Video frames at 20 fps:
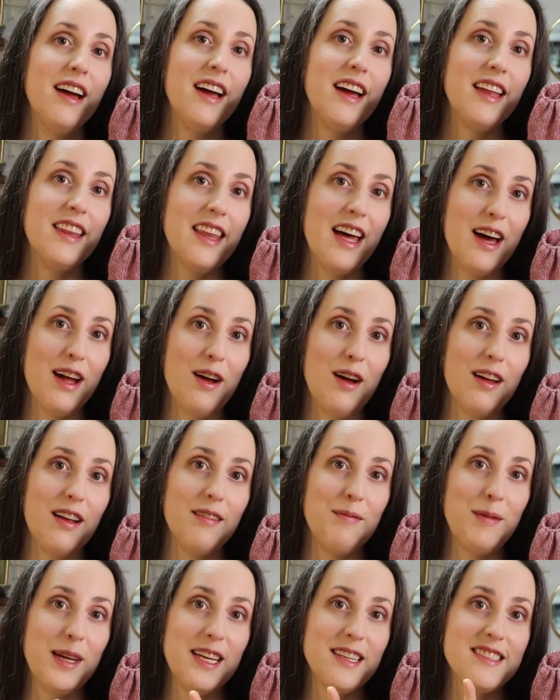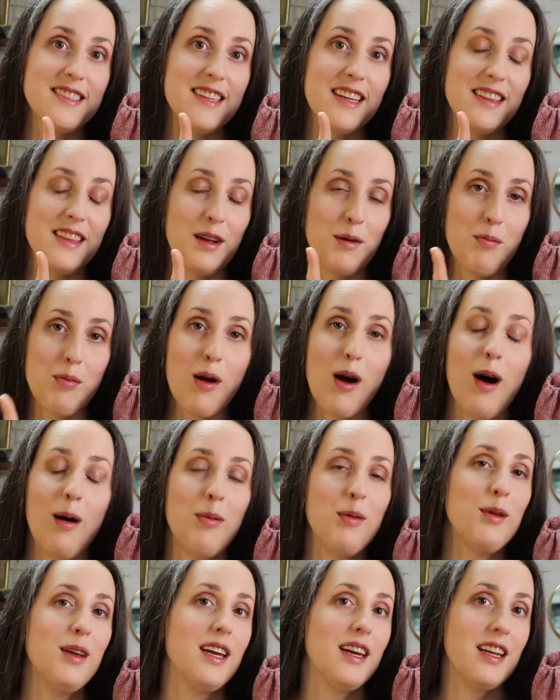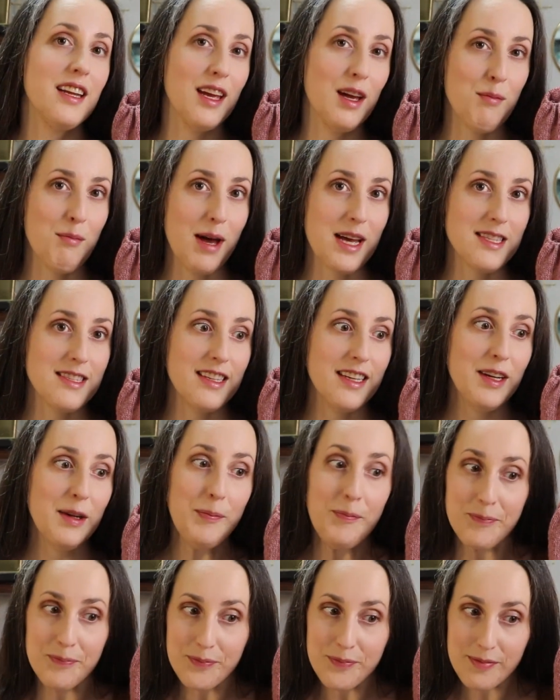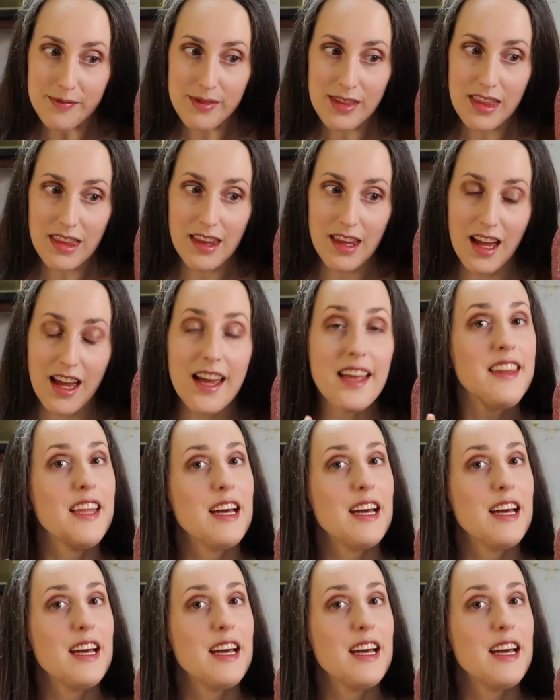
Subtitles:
and that means that they're probably going to get messy, and